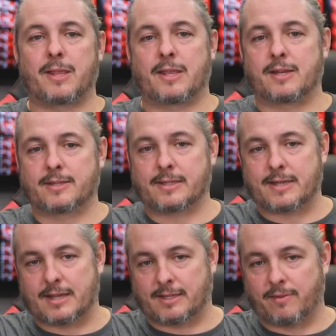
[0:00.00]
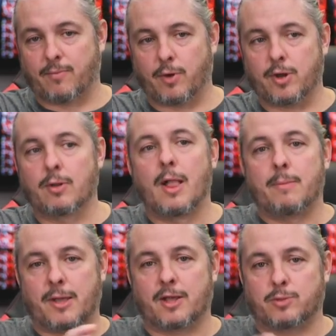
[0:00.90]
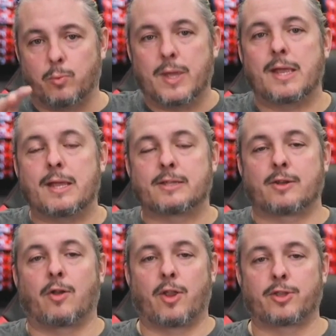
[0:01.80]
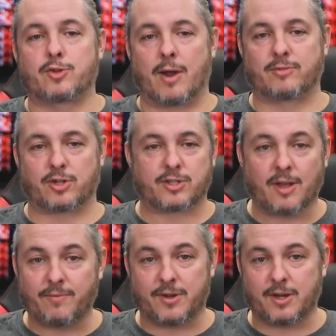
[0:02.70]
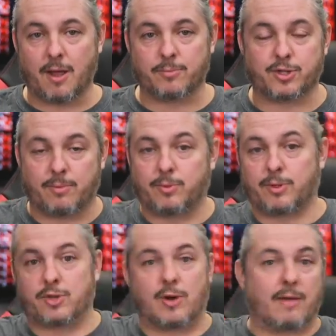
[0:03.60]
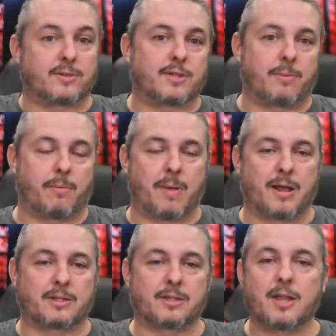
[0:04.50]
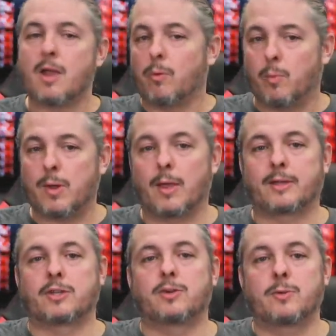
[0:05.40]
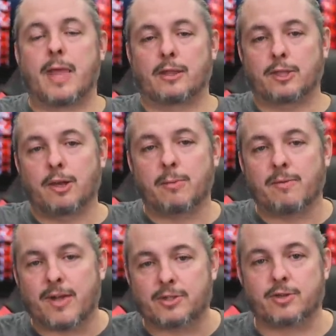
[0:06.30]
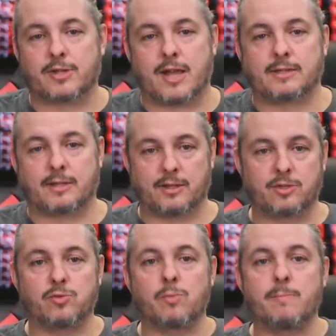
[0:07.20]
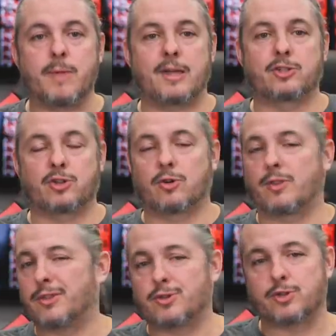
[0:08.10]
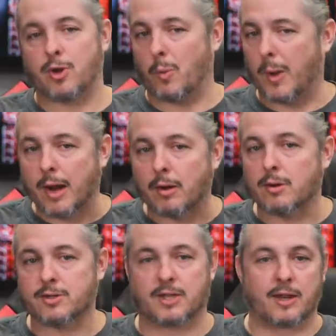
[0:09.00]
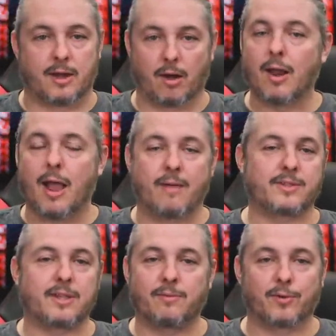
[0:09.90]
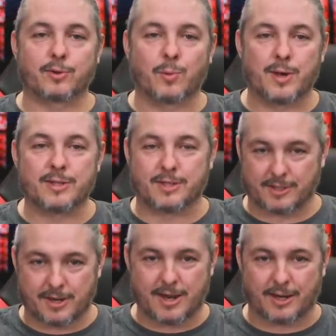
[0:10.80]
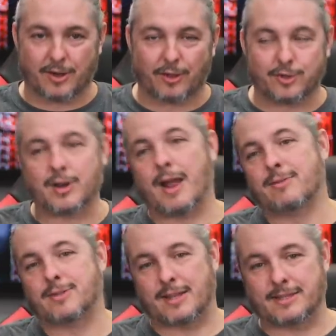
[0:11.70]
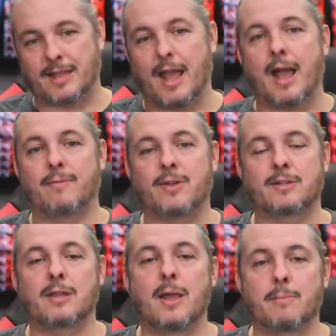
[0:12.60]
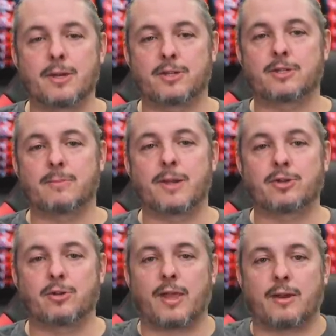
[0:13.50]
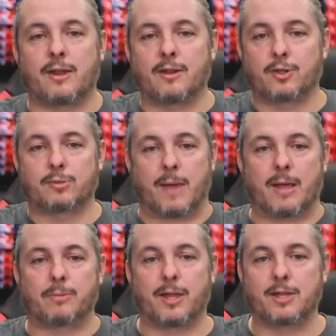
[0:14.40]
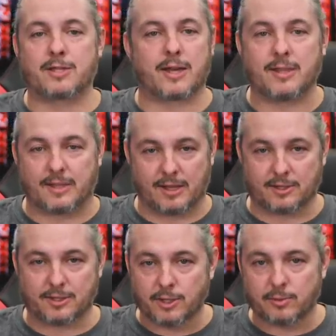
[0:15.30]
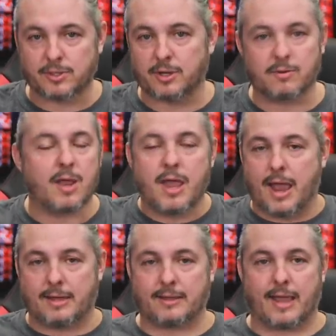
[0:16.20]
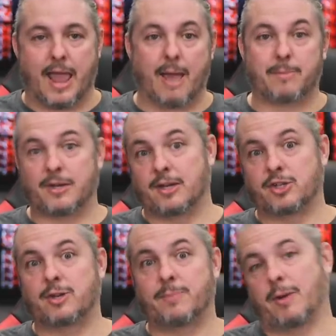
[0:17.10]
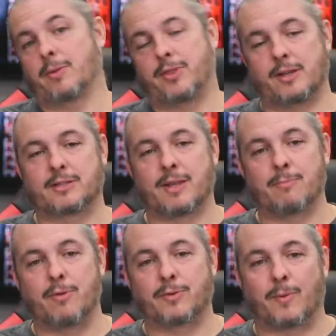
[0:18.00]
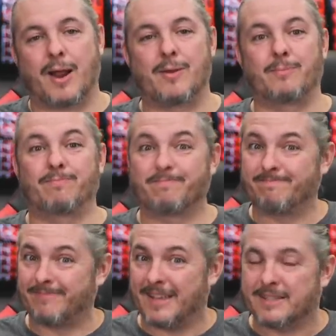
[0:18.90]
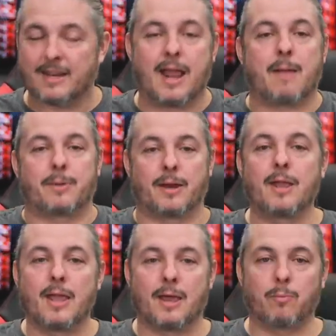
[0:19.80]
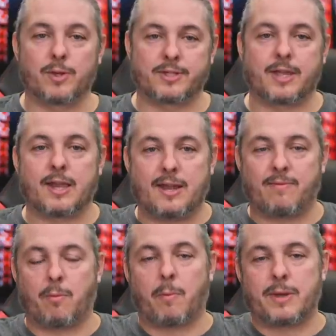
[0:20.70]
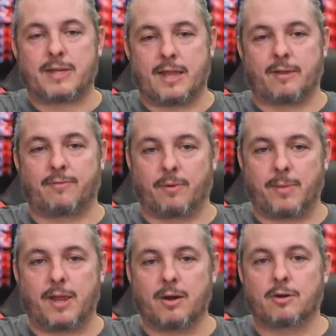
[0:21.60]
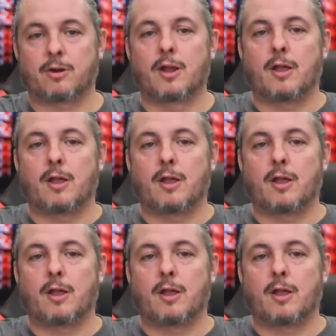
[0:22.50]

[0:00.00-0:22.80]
that does the testing for you. Because we installed all the drives ourselves, it comes shipped with the drives in separate boxes. We like to do that little bit of extra testing to make sure that there's no errors on there. Obviously, the first one is, does it detect all the drives? That's the obvious, but just to make sure that none of those backplanes, anything's loose and anything happened in shipping. When things get moved around, things can happen. And once again, even when we take it from here